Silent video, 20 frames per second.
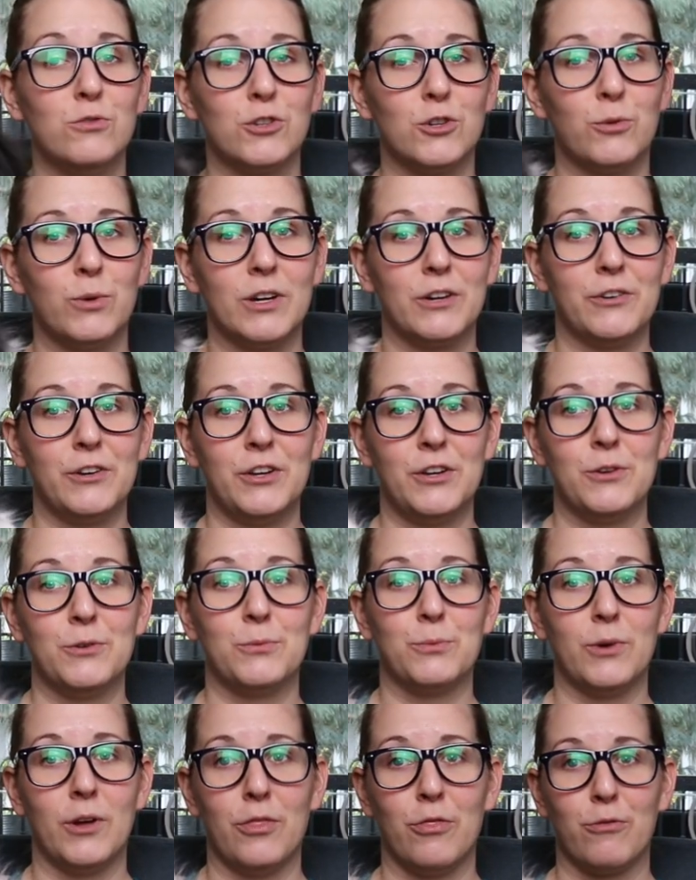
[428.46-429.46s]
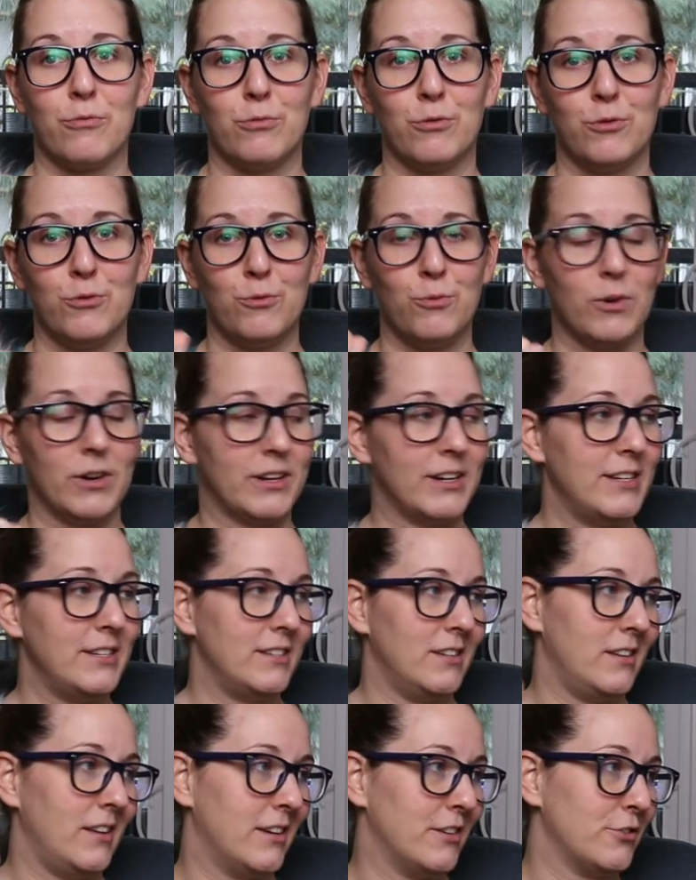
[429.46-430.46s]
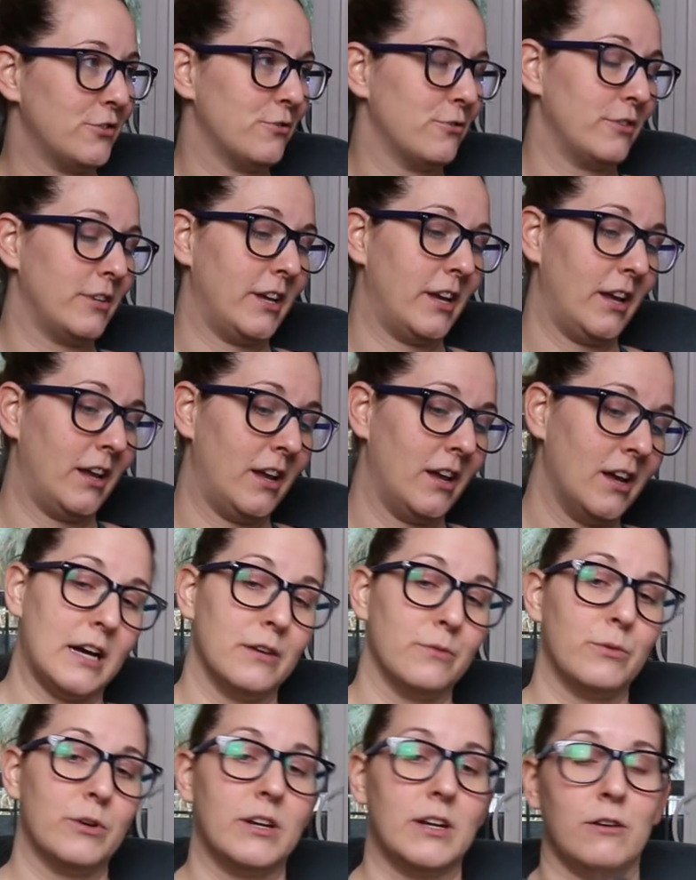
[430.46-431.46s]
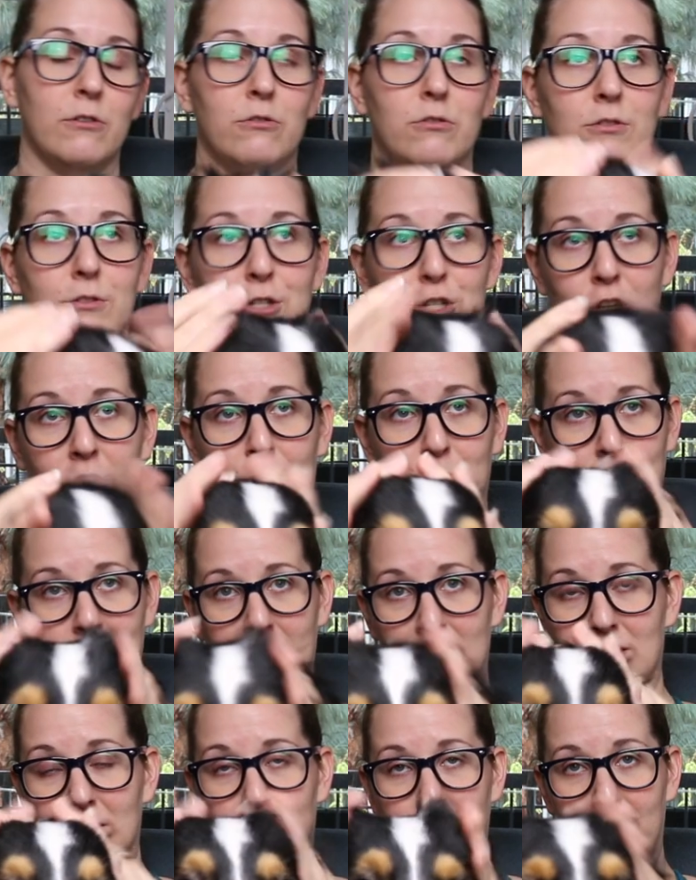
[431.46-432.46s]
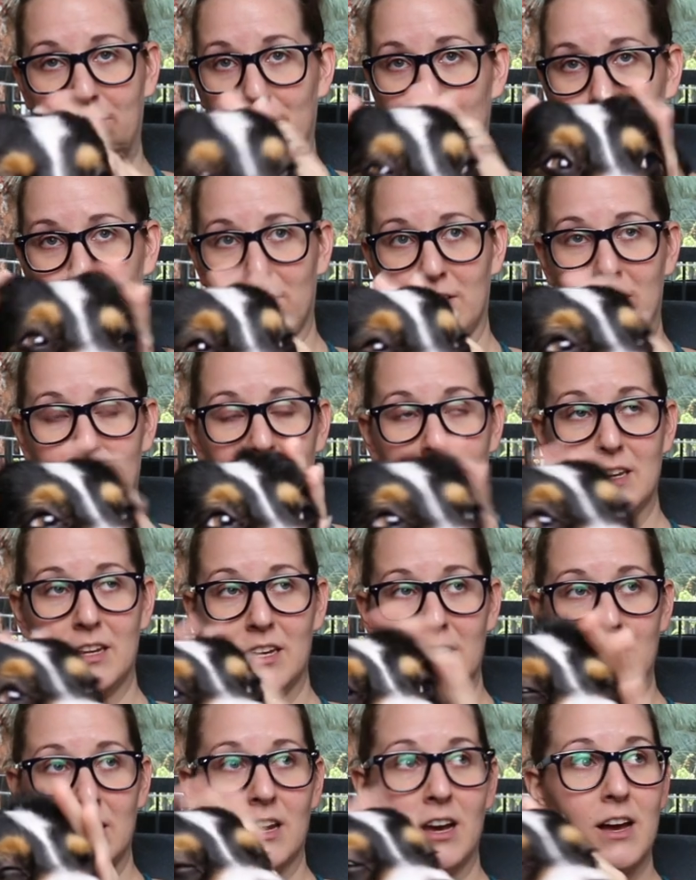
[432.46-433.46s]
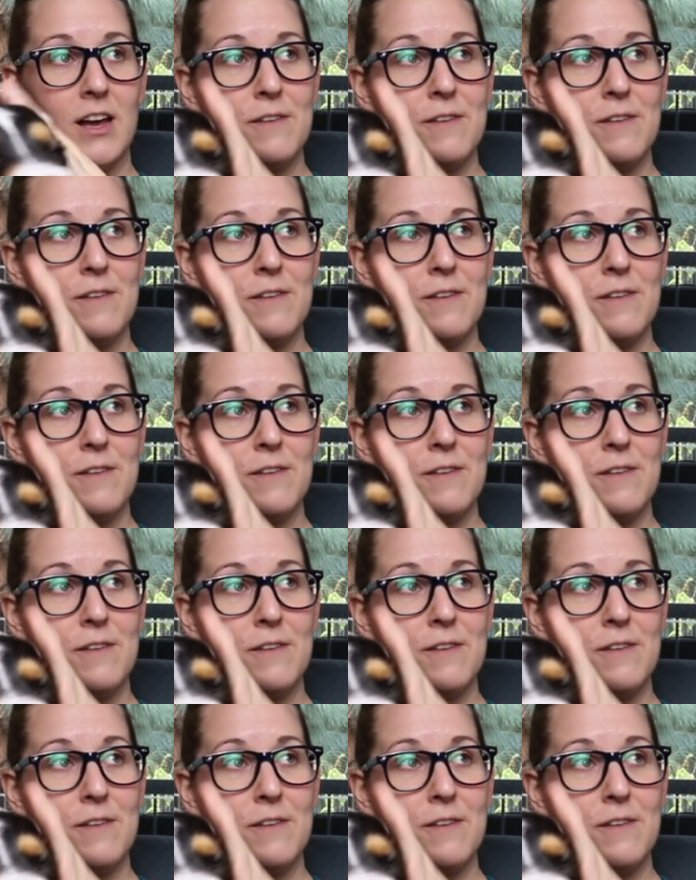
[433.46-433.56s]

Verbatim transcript: to quickly run through what I did yesterday, I went out shopping to get everything that I needed.